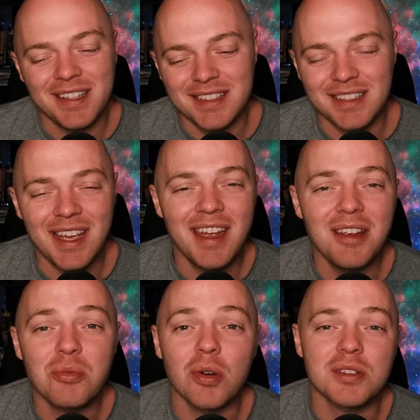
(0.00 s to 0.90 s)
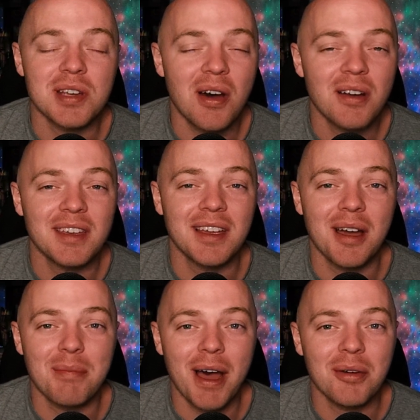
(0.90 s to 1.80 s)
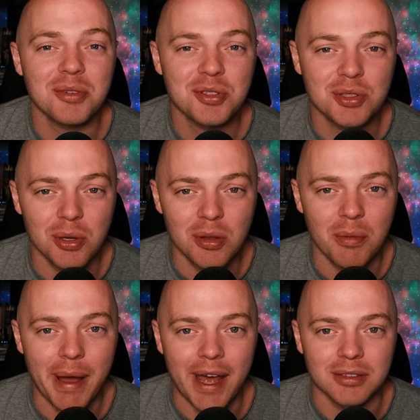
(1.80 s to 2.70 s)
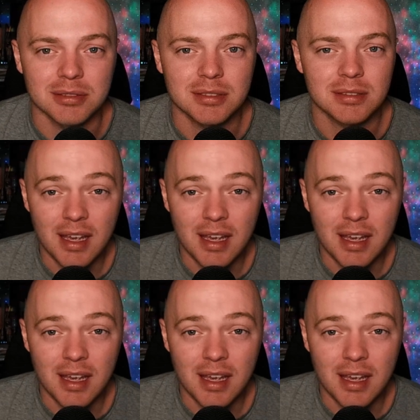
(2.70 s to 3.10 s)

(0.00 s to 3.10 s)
Today, we're talking about solo battles.